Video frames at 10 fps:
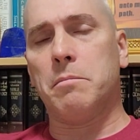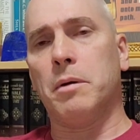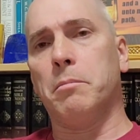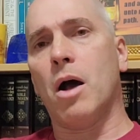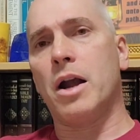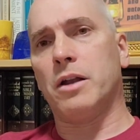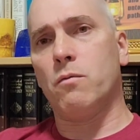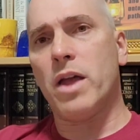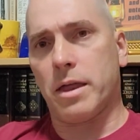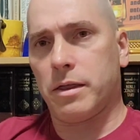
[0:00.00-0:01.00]
bombarded
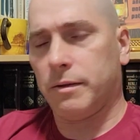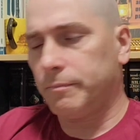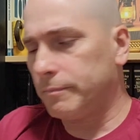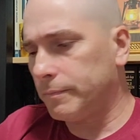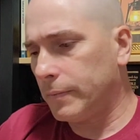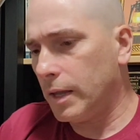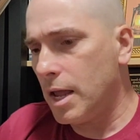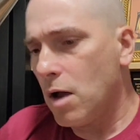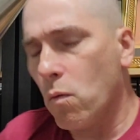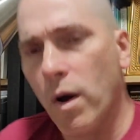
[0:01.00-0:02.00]
with.
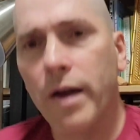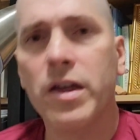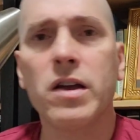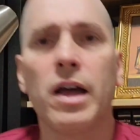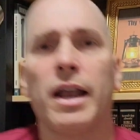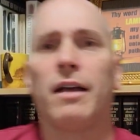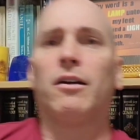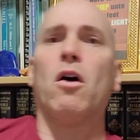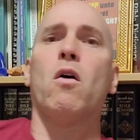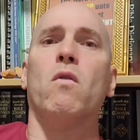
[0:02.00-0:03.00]
Where are you going to
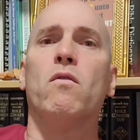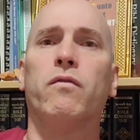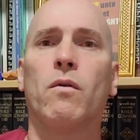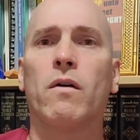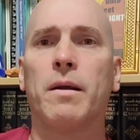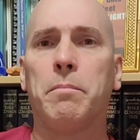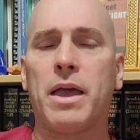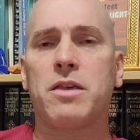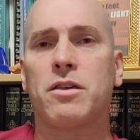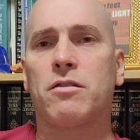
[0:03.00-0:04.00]
go for a
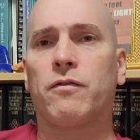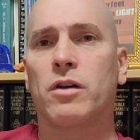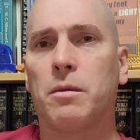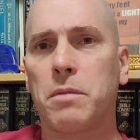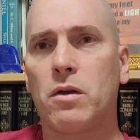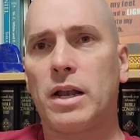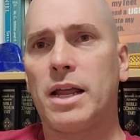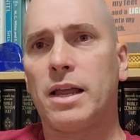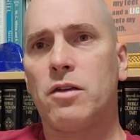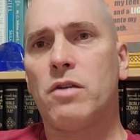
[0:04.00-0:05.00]
basis for
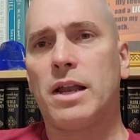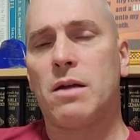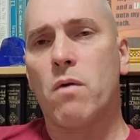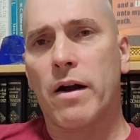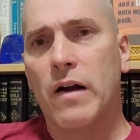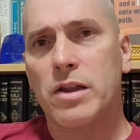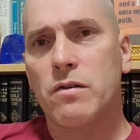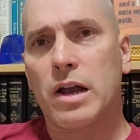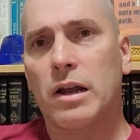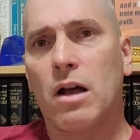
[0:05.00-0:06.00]
community and unity? Where are you
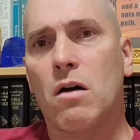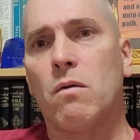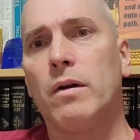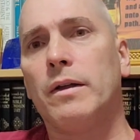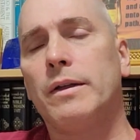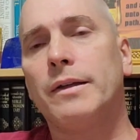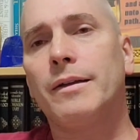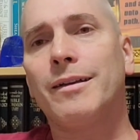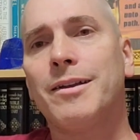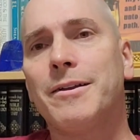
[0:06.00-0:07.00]
going to go?
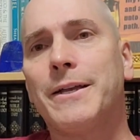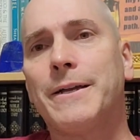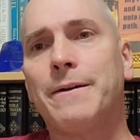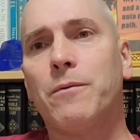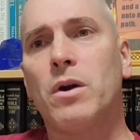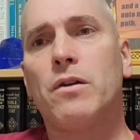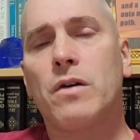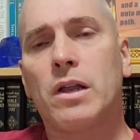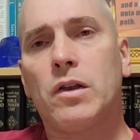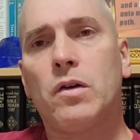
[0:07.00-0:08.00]
What are you
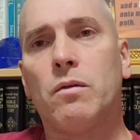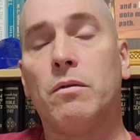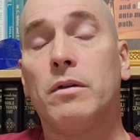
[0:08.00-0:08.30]
going to do?